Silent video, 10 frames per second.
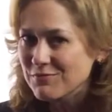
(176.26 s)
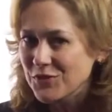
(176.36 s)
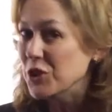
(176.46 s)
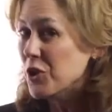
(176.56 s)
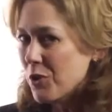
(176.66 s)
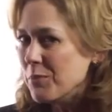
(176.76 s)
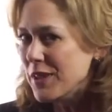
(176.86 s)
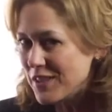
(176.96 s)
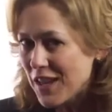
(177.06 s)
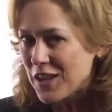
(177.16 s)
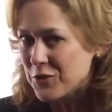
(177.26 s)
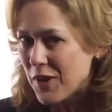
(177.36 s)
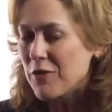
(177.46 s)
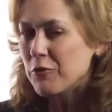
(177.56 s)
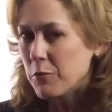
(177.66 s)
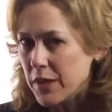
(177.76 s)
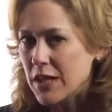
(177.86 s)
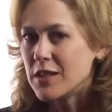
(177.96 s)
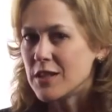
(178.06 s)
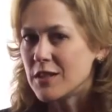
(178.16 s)
You know what Pete does, right? From
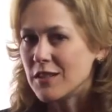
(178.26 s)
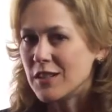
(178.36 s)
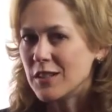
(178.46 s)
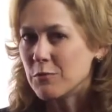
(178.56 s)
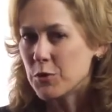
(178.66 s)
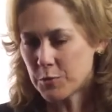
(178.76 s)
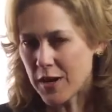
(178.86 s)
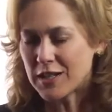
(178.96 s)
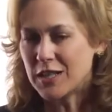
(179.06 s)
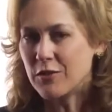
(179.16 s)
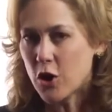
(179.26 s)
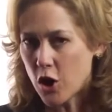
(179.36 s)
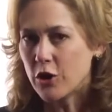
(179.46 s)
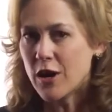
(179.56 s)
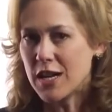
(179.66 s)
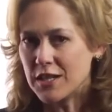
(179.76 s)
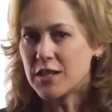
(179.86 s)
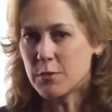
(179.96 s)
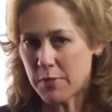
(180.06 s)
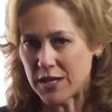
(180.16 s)
Pete's perspective, caller ID
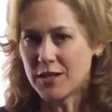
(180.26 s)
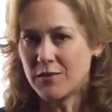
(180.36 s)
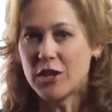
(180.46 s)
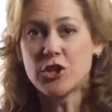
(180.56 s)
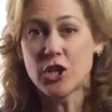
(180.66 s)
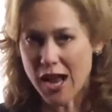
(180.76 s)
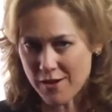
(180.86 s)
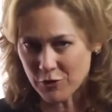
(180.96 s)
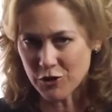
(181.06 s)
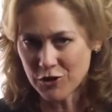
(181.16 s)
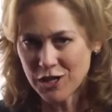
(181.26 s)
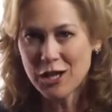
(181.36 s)
is the best invention ever.